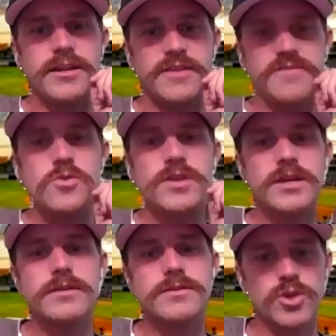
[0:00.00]
If you
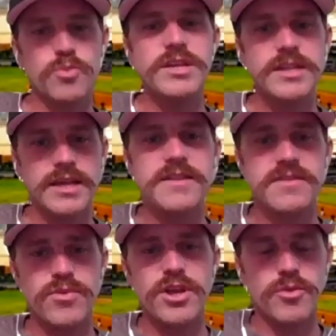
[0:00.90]
think somebody hit
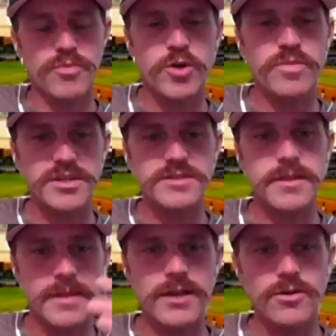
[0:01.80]
somebody on purpose,
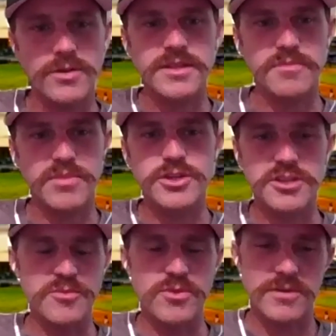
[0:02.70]
then they don't get the pitch anymore.